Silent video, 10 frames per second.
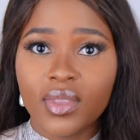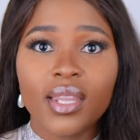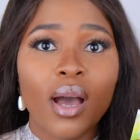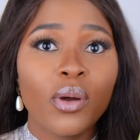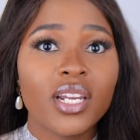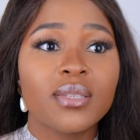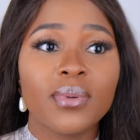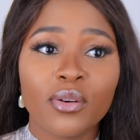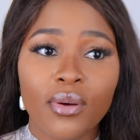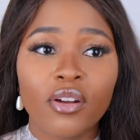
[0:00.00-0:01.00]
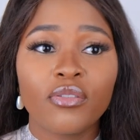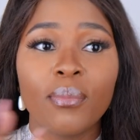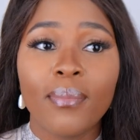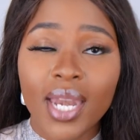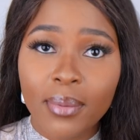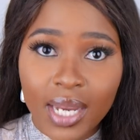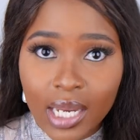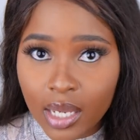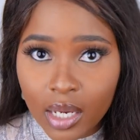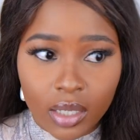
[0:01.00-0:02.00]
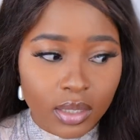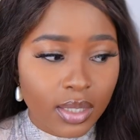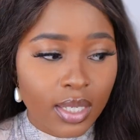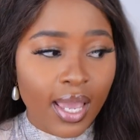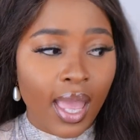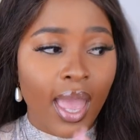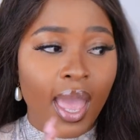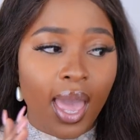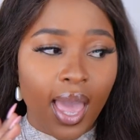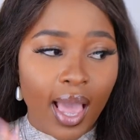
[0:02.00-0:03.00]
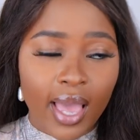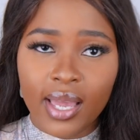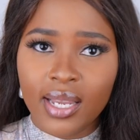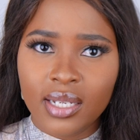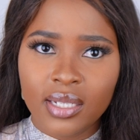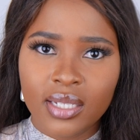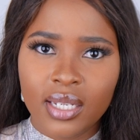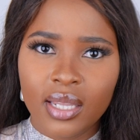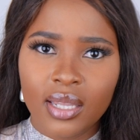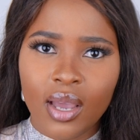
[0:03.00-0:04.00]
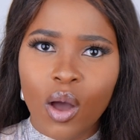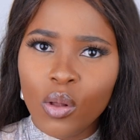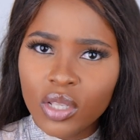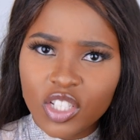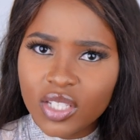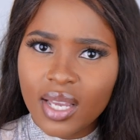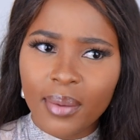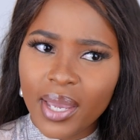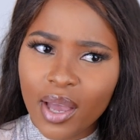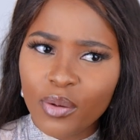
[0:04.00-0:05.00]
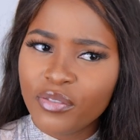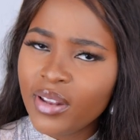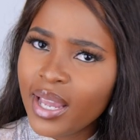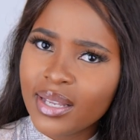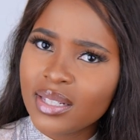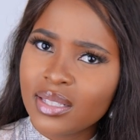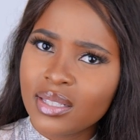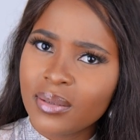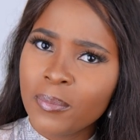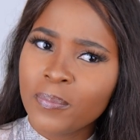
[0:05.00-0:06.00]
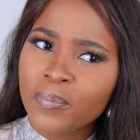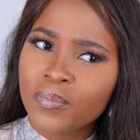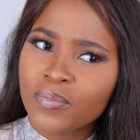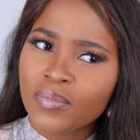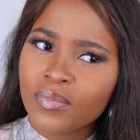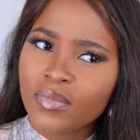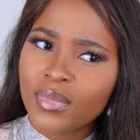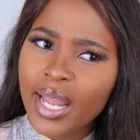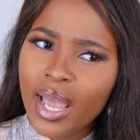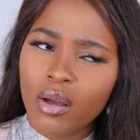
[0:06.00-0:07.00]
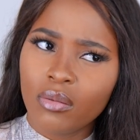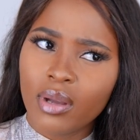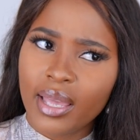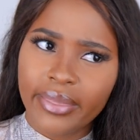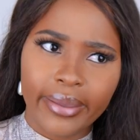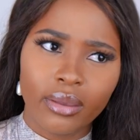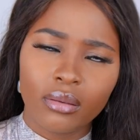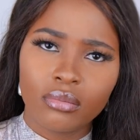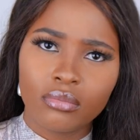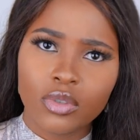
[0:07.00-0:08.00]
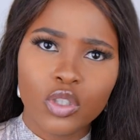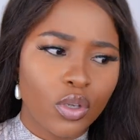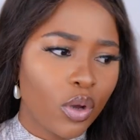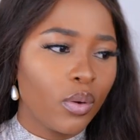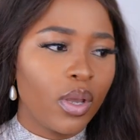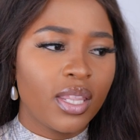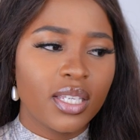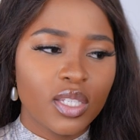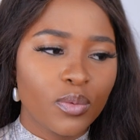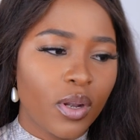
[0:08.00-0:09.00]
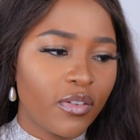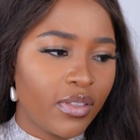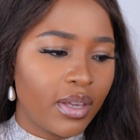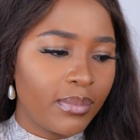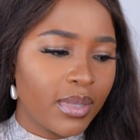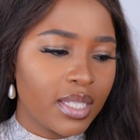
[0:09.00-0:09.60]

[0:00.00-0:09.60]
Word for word: That one has been around for many, many years, and they're only just coming out with flankers now, I think. So this is one of them.